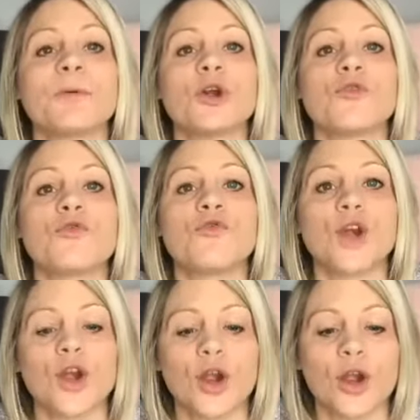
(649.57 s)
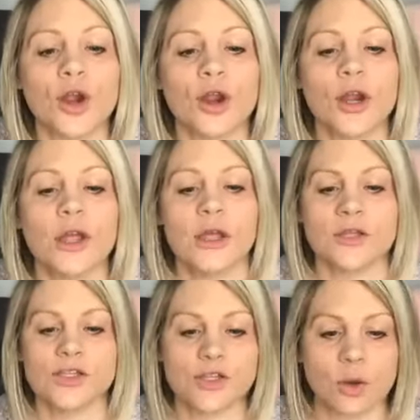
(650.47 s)
preferred
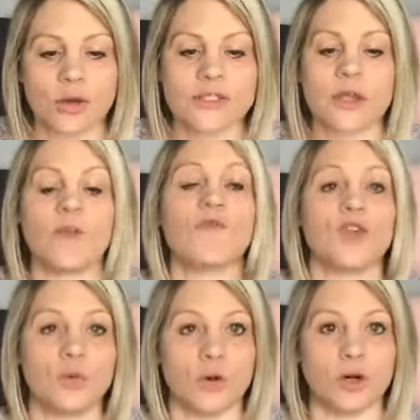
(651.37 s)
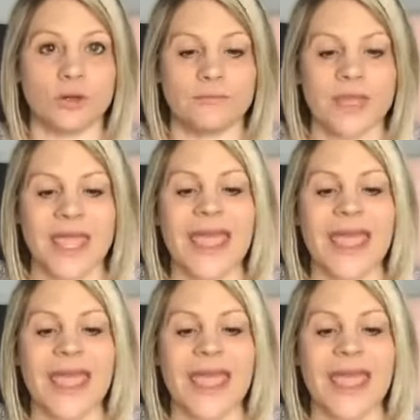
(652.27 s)
source of fuel,